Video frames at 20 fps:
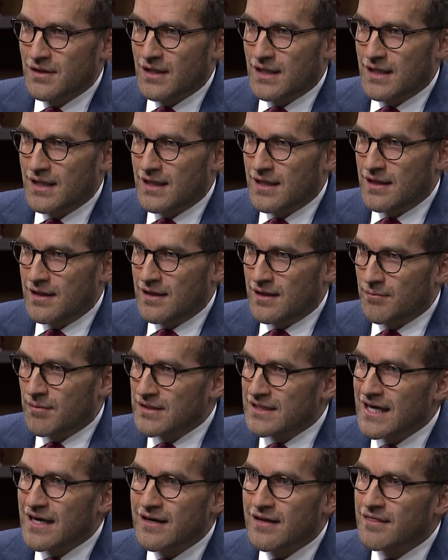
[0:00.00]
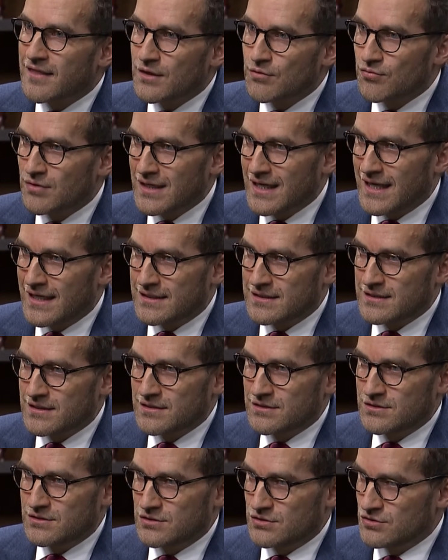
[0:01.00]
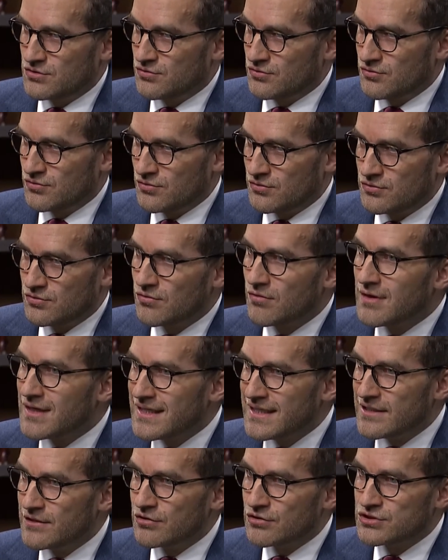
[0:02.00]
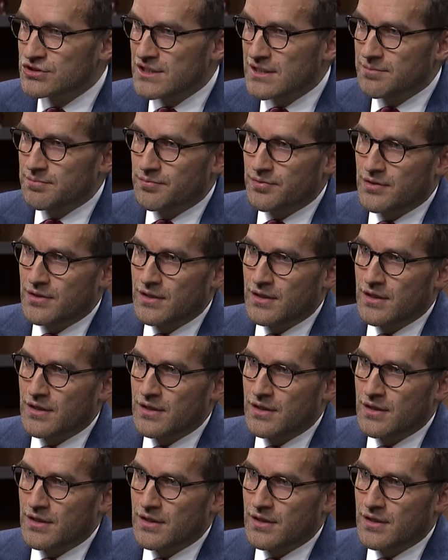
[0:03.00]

uh, about anything related to to leadership,